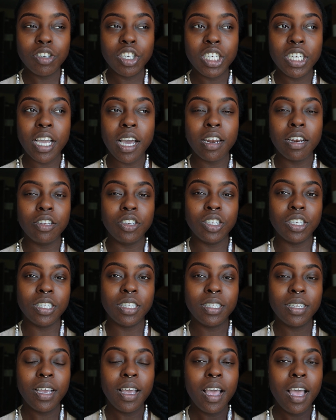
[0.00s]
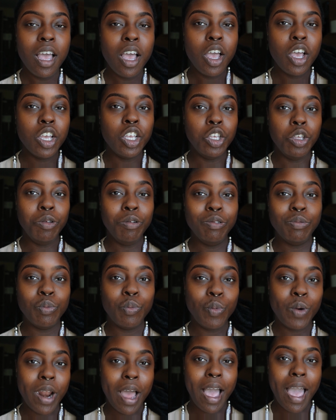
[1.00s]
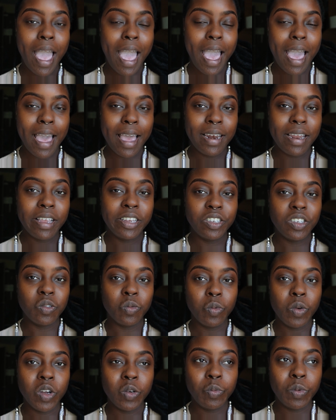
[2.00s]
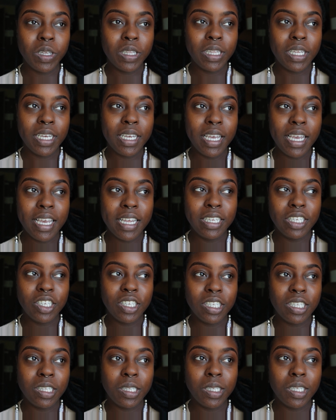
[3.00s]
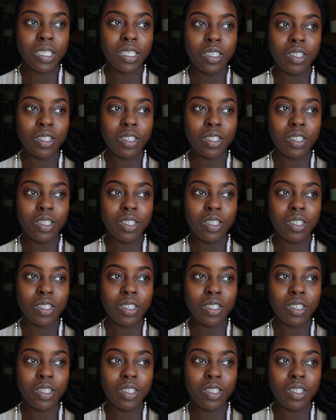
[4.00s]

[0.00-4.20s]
She kind of just used what I had and just worked with it, and just